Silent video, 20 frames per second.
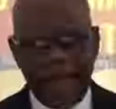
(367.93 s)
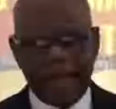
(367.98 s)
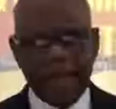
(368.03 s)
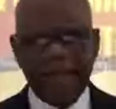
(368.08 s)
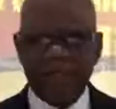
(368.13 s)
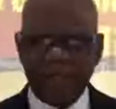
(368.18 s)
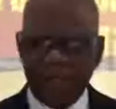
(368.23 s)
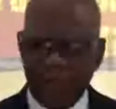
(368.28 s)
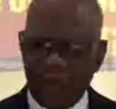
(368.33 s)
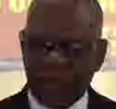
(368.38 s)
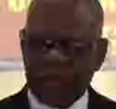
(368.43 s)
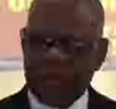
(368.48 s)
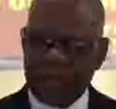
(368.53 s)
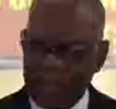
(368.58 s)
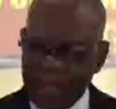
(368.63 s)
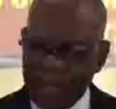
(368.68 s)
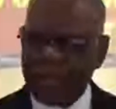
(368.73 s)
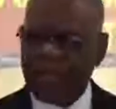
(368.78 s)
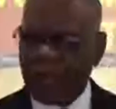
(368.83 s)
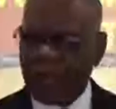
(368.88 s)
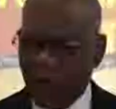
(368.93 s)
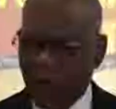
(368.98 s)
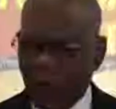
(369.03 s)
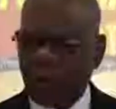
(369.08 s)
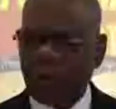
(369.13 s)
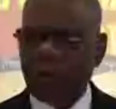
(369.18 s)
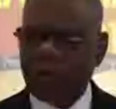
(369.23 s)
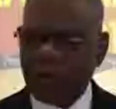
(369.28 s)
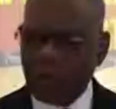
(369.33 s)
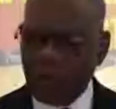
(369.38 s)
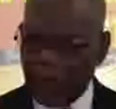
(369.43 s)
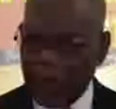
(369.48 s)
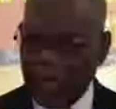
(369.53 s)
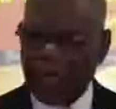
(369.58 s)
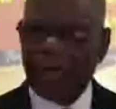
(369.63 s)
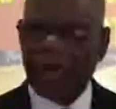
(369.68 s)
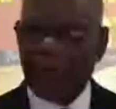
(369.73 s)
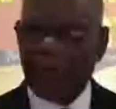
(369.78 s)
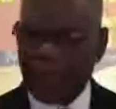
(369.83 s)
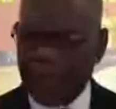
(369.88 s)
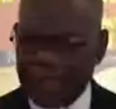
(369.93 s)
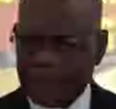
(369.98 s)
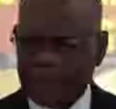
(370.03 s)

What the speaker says: And, you know, they make their own way of